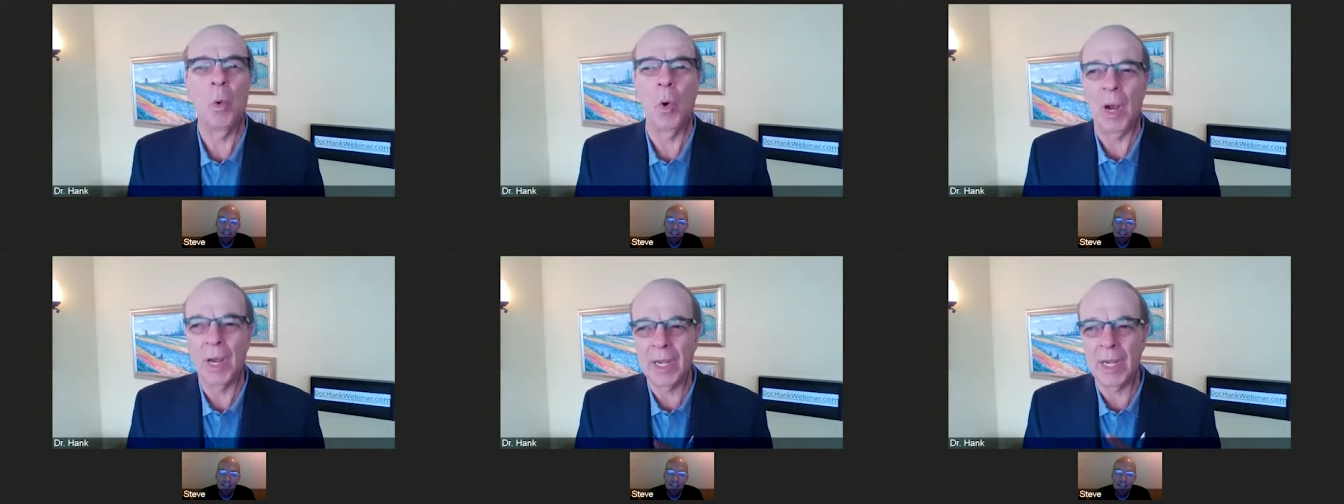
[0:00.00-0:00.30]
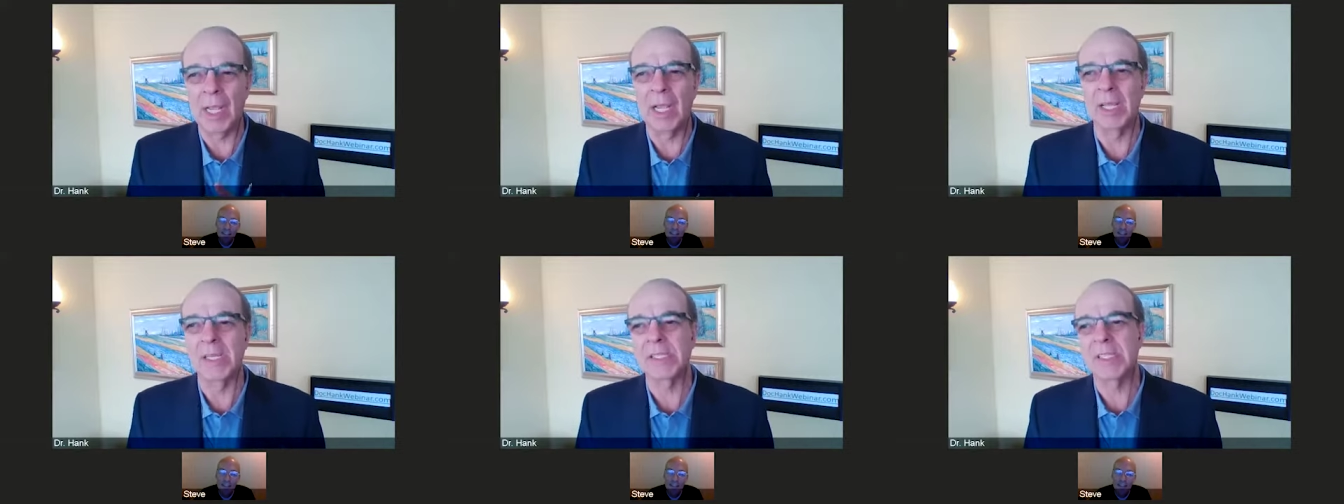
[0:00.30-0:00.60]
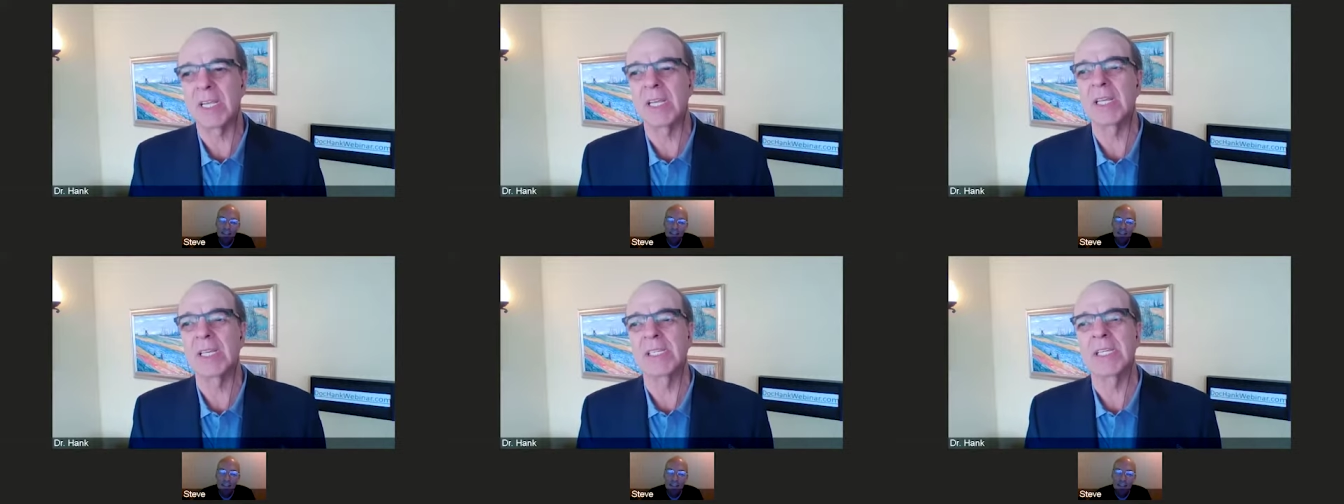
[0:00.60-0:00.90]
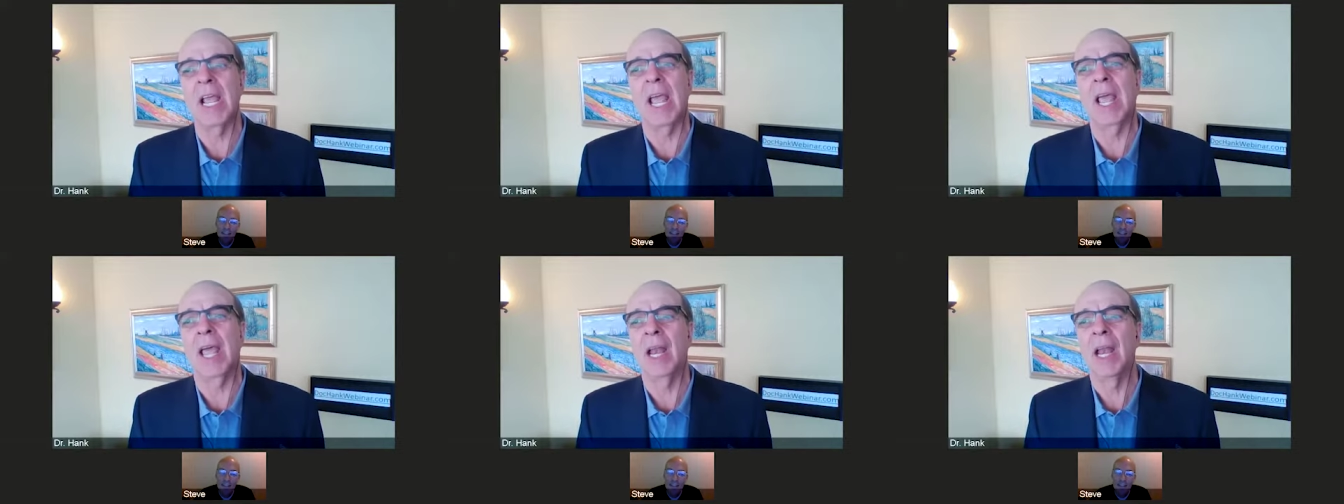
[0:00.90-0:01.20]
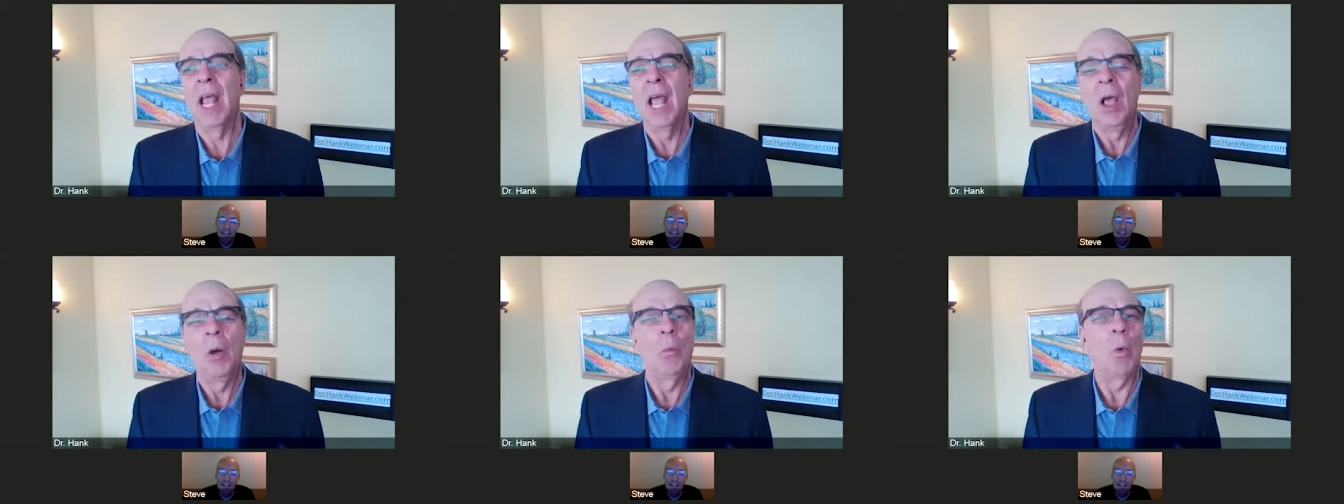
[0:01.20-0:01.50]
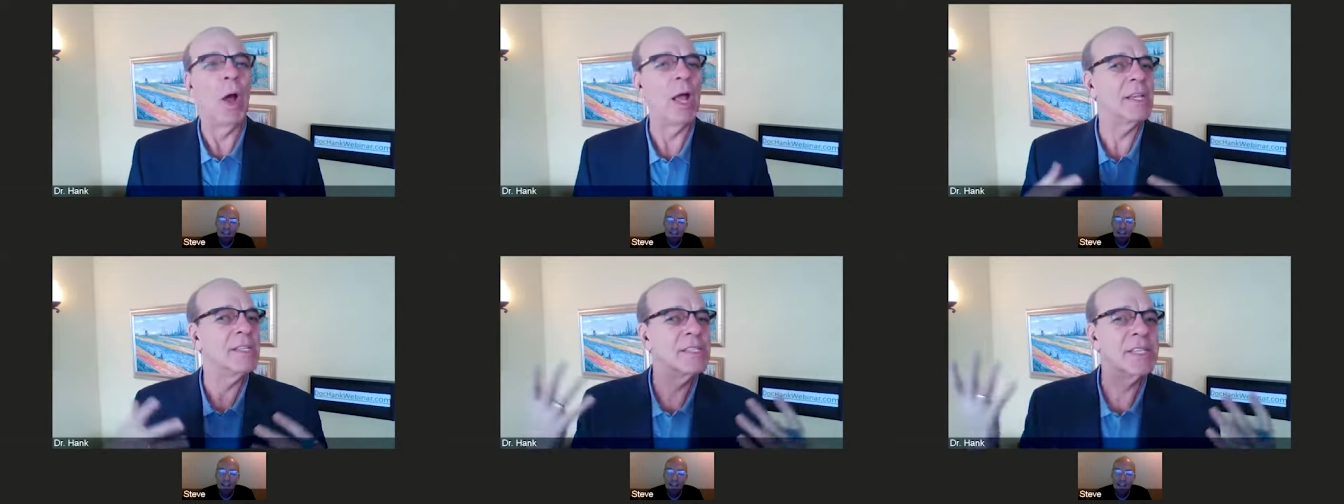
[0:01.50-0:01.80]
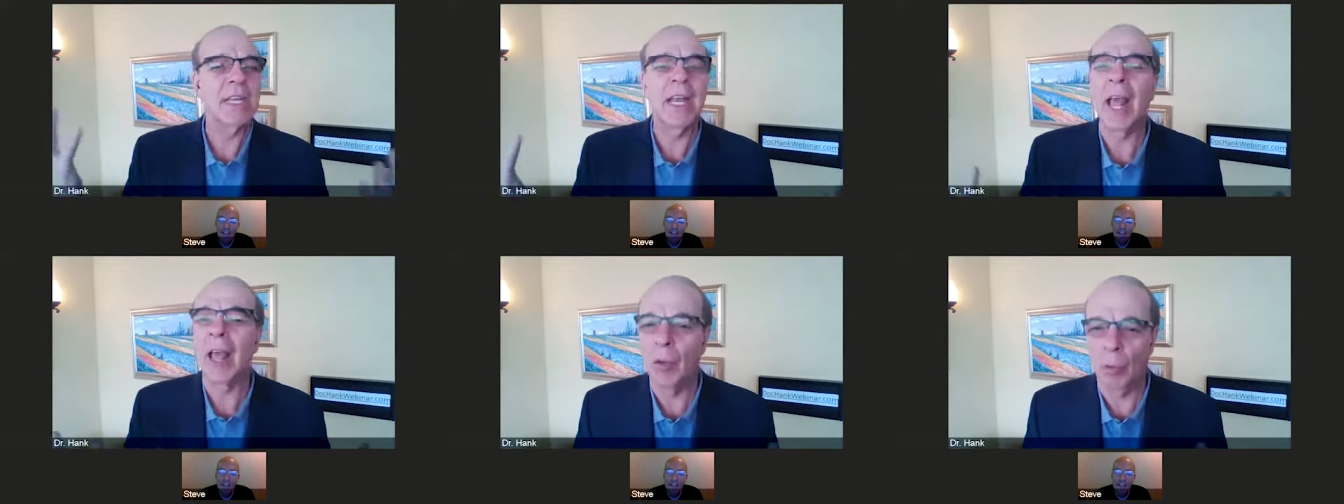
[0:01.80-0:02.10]
What is it, and why is
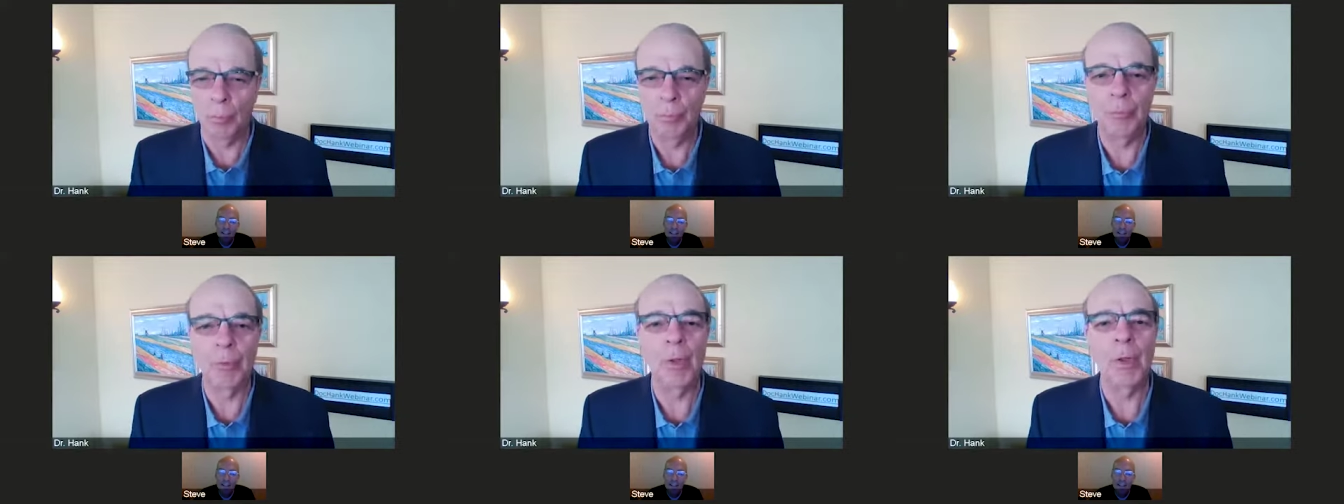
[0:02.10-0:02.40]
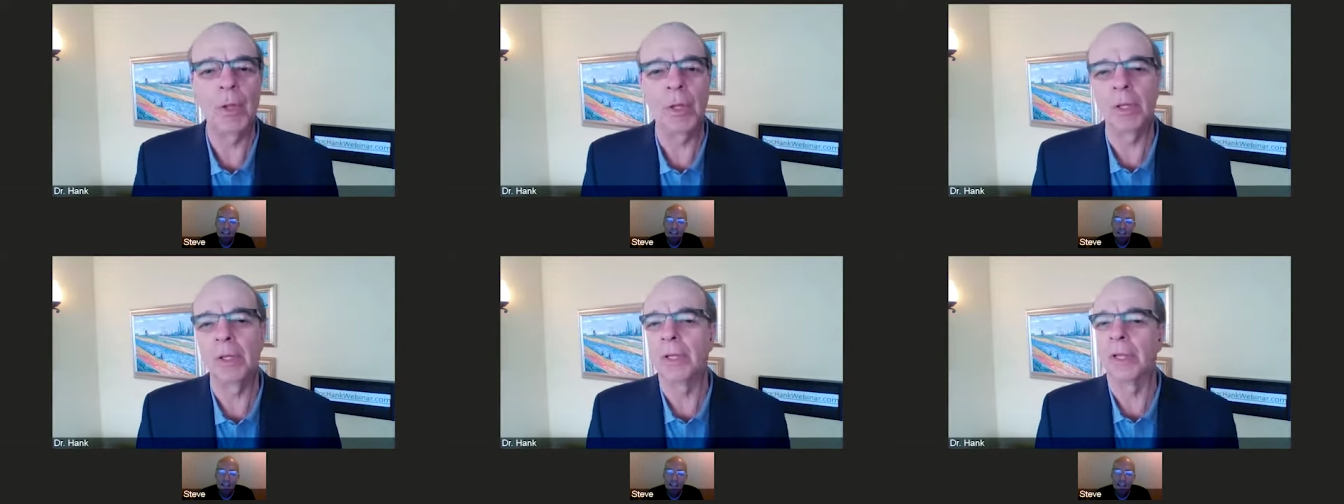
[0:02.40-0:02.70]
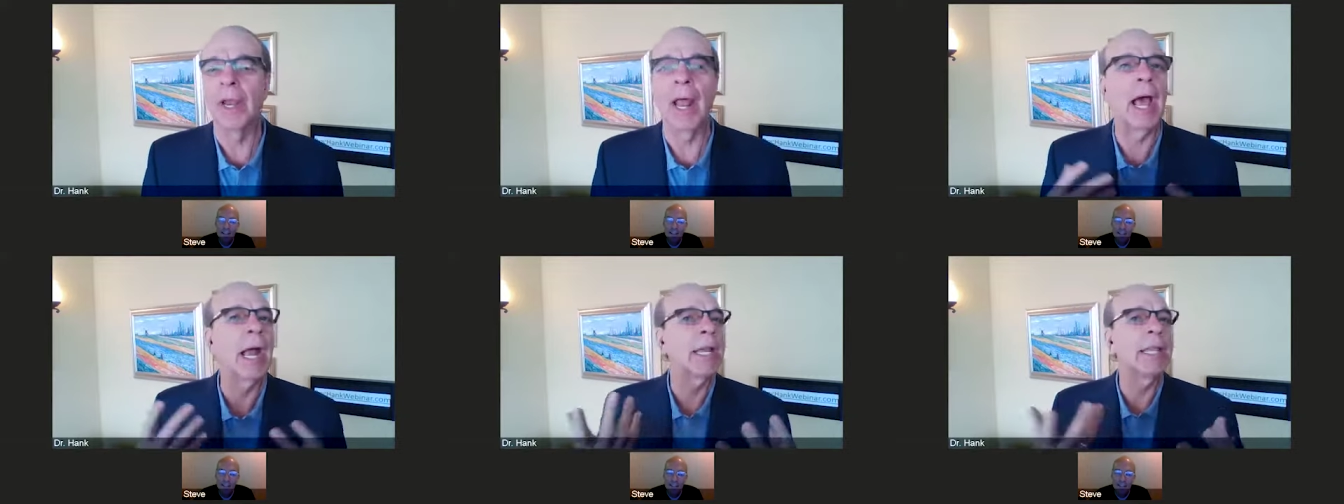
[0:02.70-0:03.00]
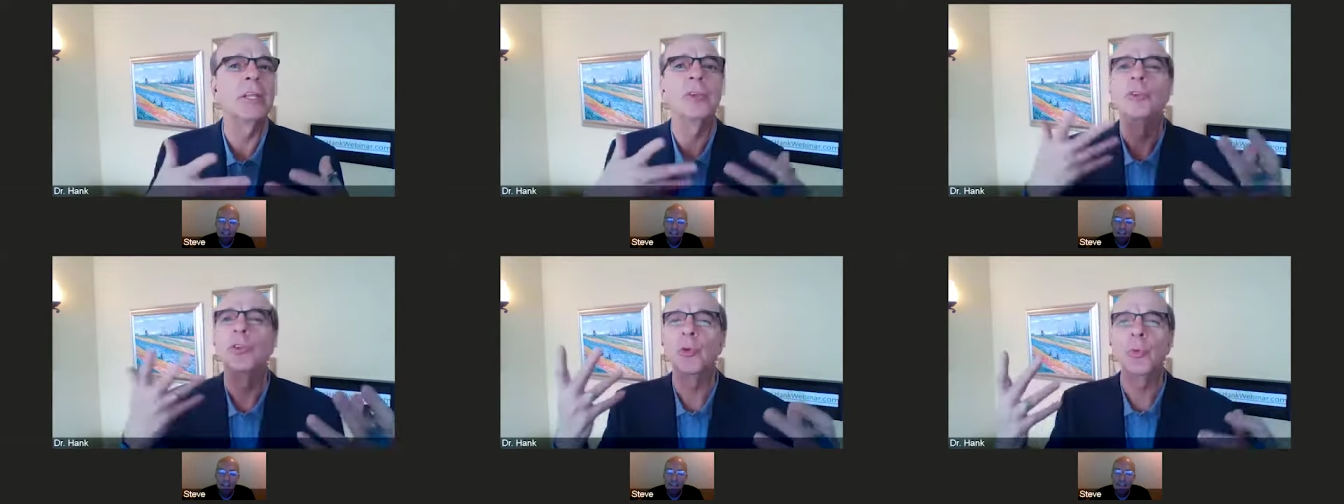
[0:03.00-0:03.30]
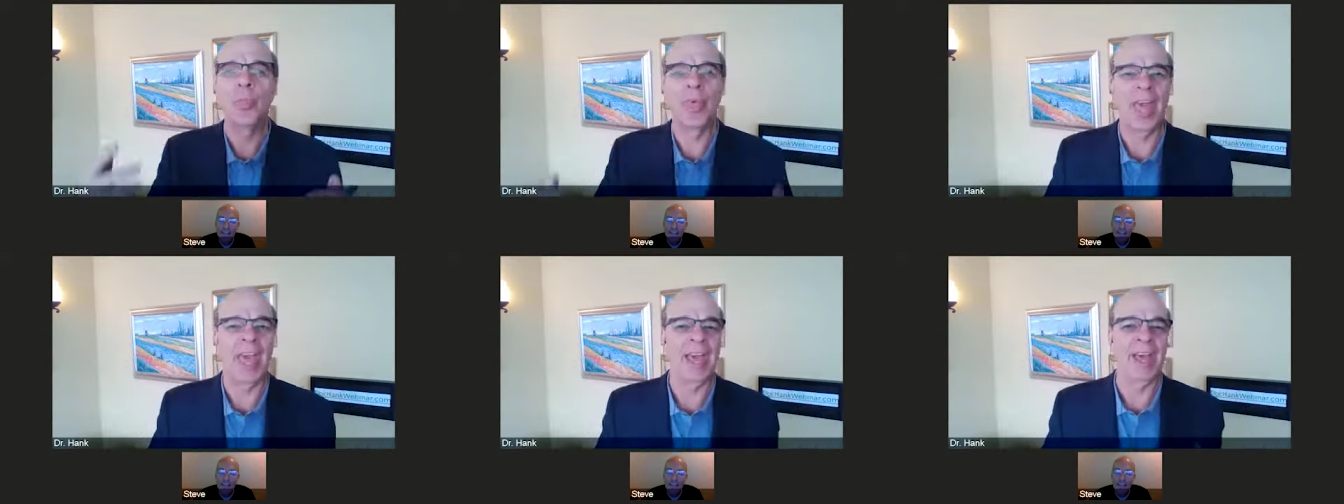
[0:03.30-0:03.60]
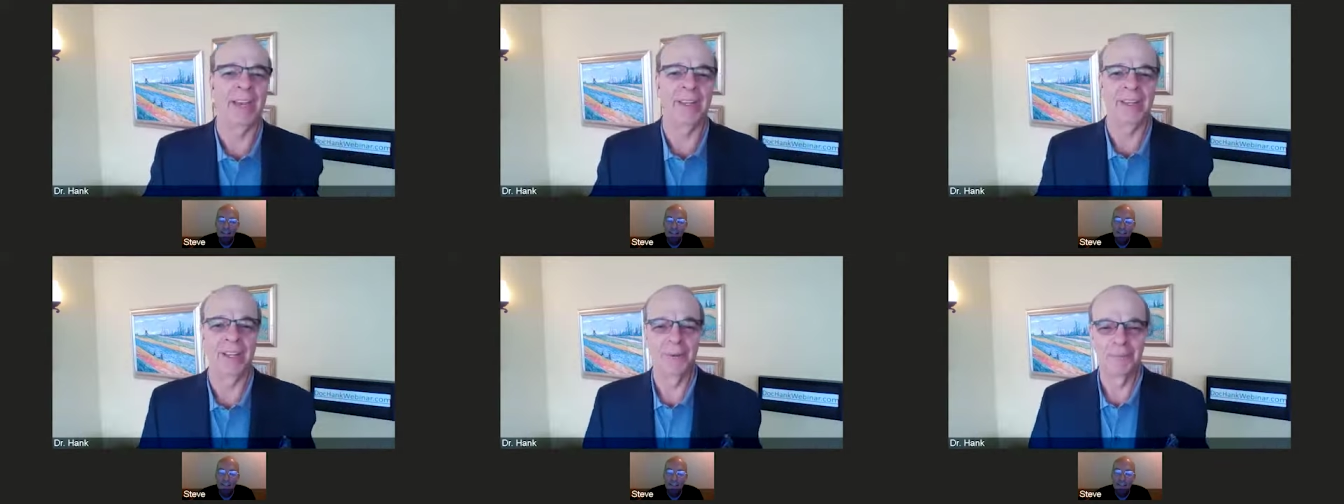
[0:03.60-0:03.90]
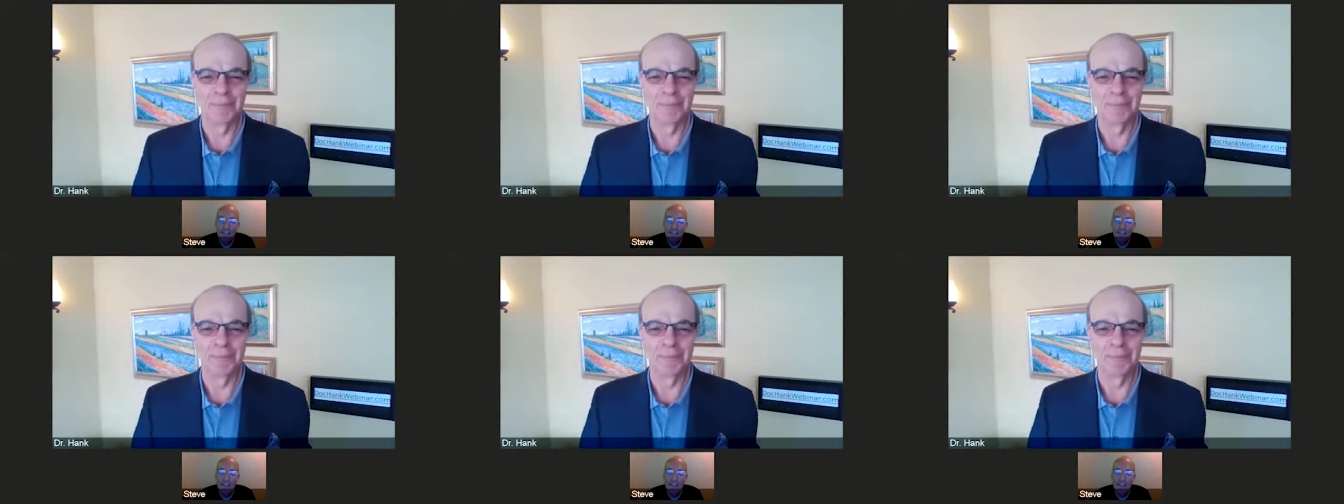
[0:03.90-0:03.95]
it helpful, and how do you do that?